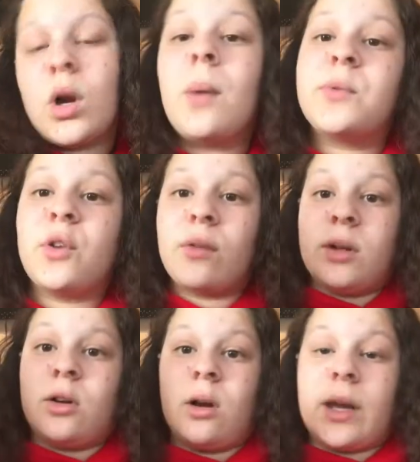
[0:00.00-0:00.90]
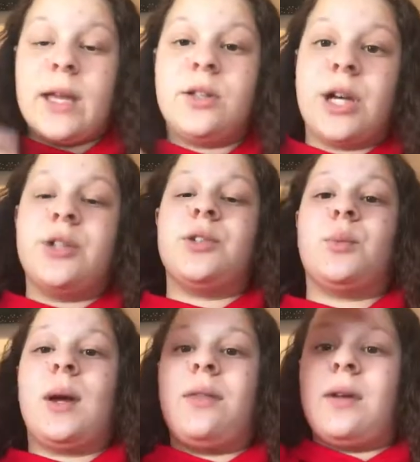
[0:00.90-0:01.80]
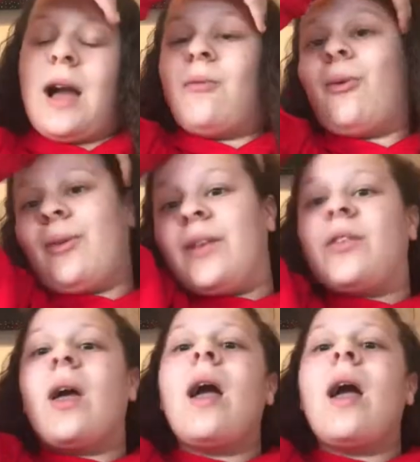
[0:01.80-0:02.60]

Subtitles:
I'm sorry, like I keep changing where the camera is.